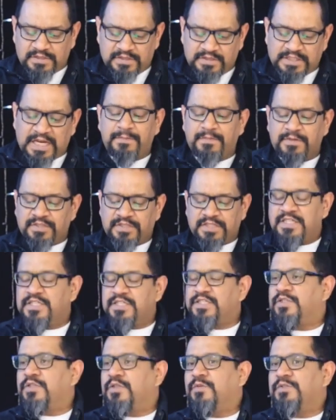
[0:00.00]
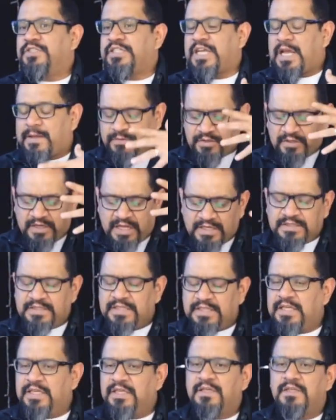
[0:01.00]
chapter six to chapter
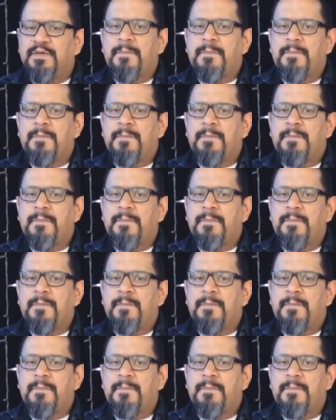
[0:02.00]
nineteen.